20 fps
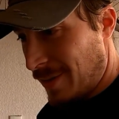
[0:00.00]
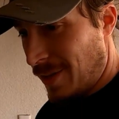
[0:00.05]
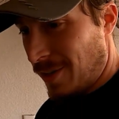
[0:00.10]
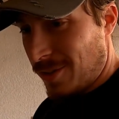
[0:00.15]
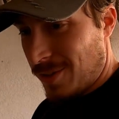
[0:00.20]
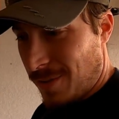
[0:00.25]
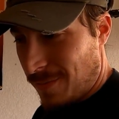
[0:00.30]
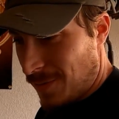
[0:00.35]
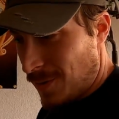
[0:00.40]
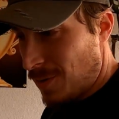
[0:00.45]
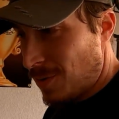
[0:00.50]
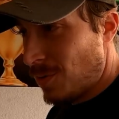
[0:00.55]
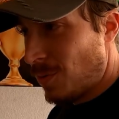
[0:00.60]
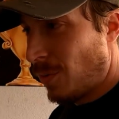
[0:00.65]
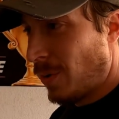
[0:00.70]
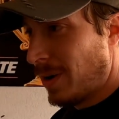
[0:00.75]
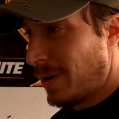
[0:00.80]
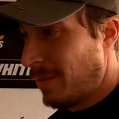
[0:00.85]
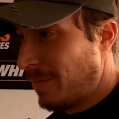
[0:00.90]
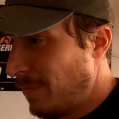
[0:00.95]
for those of you who
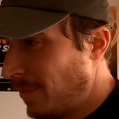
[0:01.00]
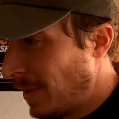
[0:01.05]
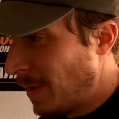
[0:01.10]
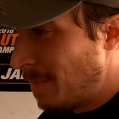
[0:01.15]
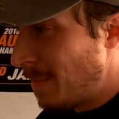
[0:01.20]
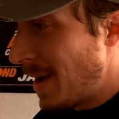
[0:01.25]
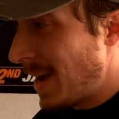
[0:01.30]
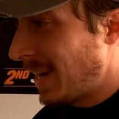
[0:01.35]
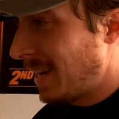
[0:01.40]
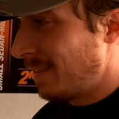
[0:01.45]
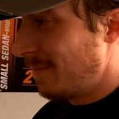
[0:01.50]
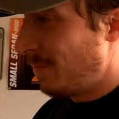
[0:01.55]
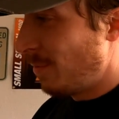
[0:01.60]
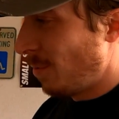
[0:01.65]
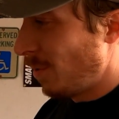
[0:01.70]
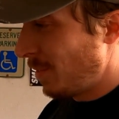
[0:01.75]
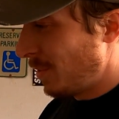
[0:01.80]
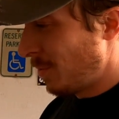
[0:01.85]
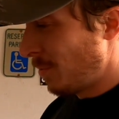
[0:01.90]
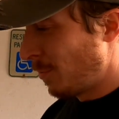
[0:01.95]
want to flip back and
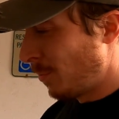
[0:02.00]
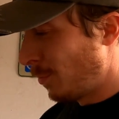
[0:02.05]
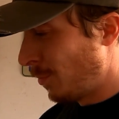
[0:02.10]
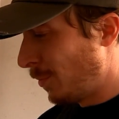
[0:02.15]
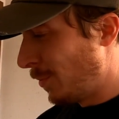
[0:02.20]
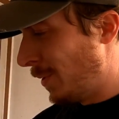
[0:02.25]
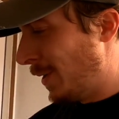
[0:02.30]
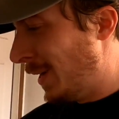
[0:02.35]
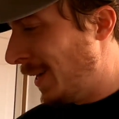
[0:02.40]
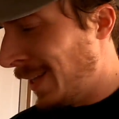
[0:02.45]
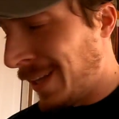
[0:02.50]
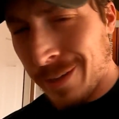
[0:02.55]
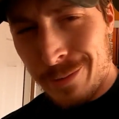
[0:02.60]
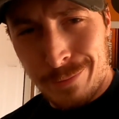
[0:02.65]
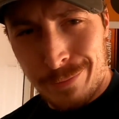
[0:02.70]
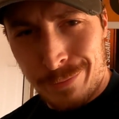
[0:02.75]
forth and really